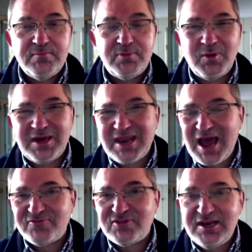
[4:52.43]
But we're going to
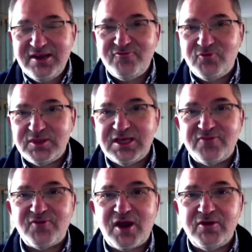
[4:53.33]
have to live with
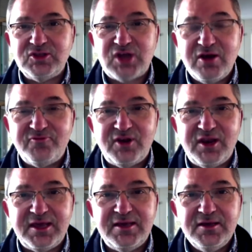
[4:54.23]
these variants,
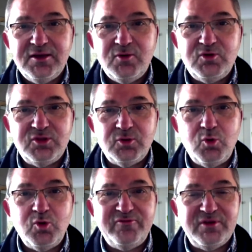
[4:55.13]
hopefully with the
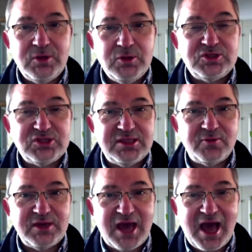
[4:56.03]
wall of immunity that
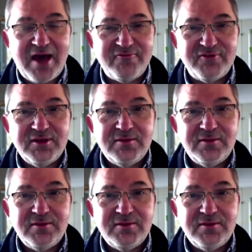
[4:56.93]
we have